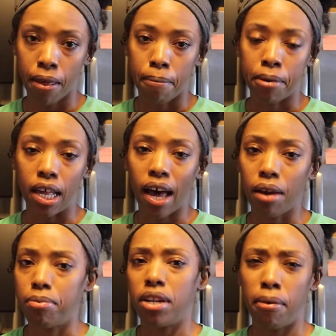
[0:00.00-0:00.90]
but I
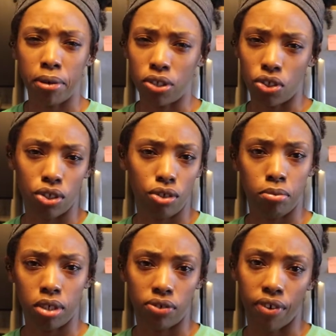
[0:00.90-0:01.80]
wouldn't push it too
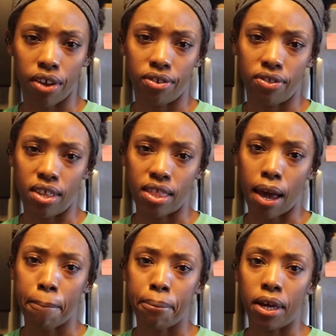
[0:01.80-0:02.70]
much farther than
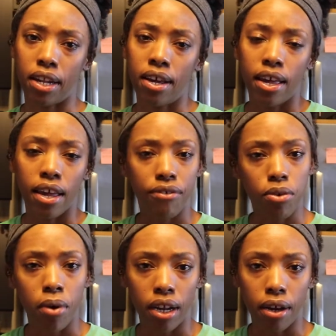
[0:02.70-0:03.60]
that. But if you
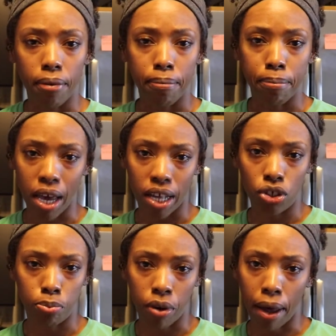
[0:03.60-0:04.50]
want to
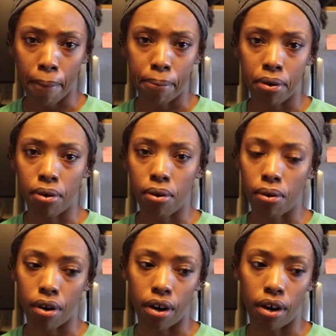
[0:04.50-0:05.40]
batch prep,
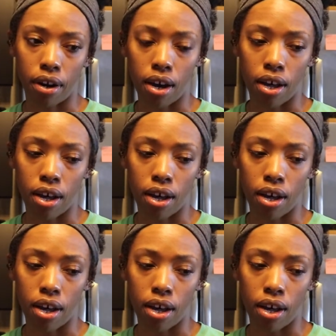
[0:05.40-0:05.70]
or